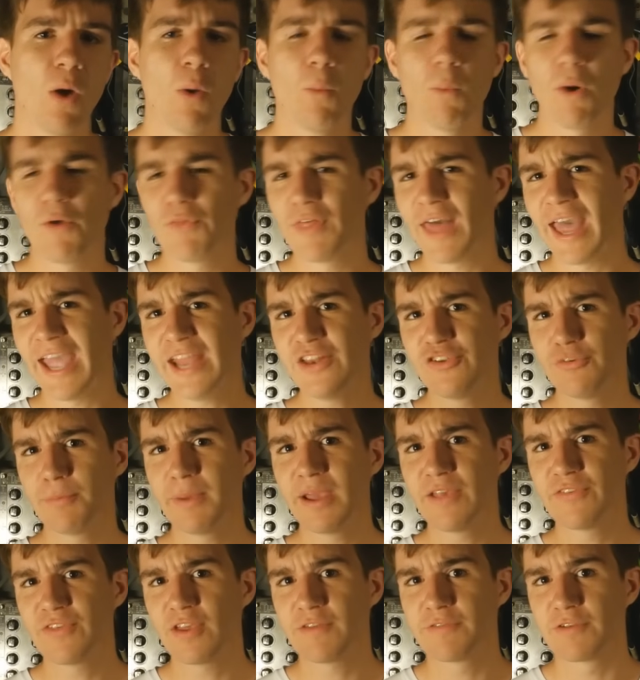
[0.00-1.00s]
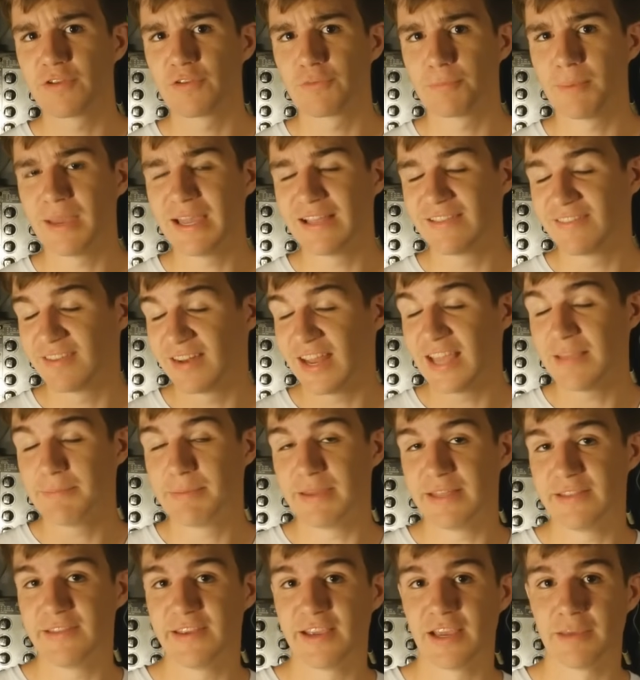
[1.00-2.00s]
While the HMAS Ovens may today
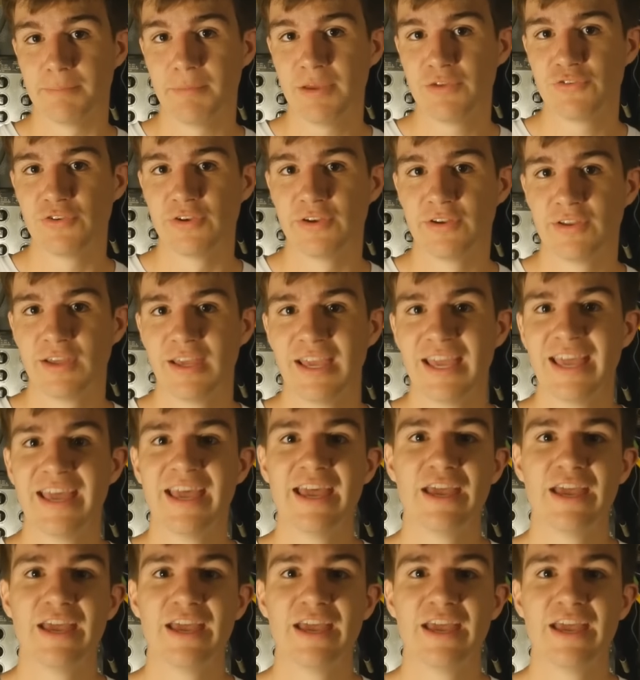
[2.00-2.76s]
be decommissioned,